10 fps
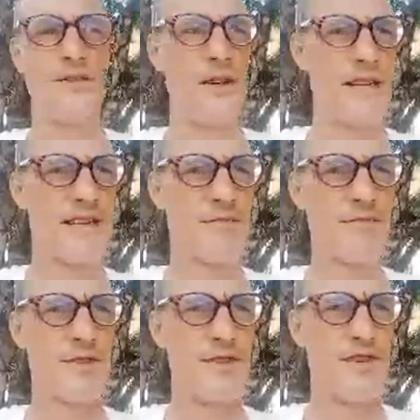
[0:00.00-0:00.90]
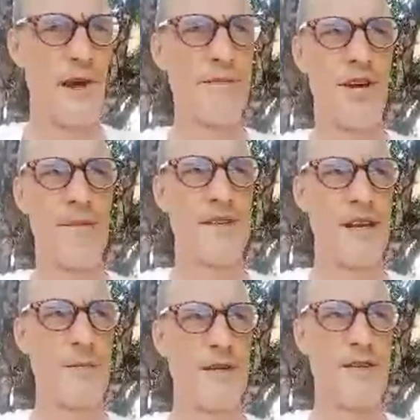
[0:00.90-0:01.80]
You sometimes
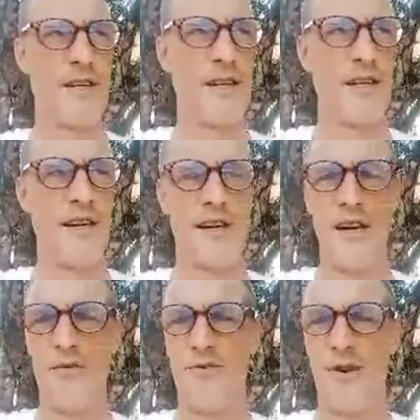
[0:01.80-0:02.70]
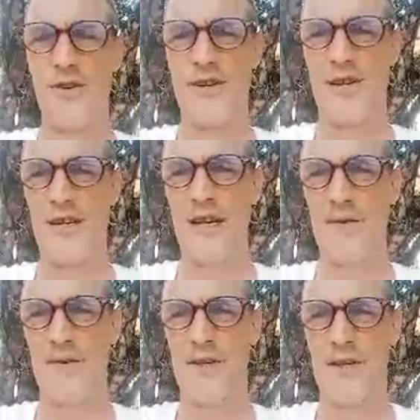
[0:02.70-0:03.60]
get a bit of a frost
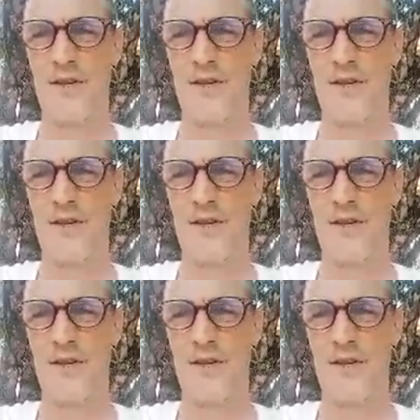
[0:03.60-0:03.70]
even,